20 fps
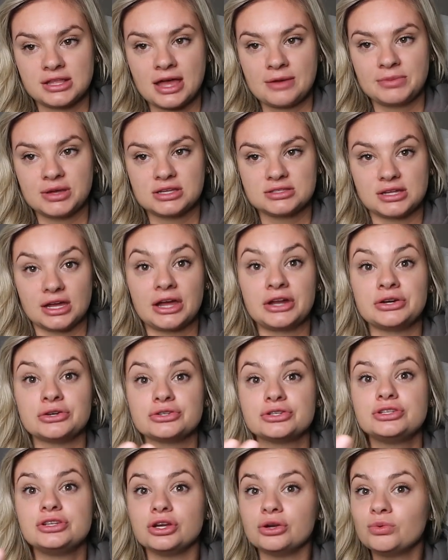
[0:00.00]
that because I
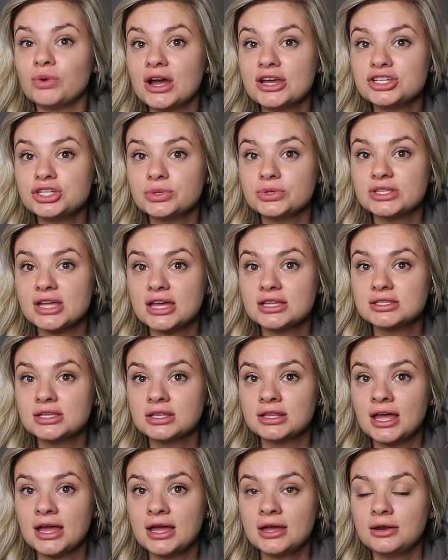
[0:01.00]
understood why she was
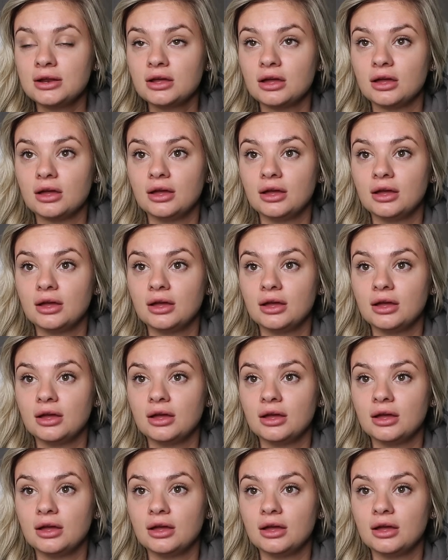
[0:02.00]
asking that.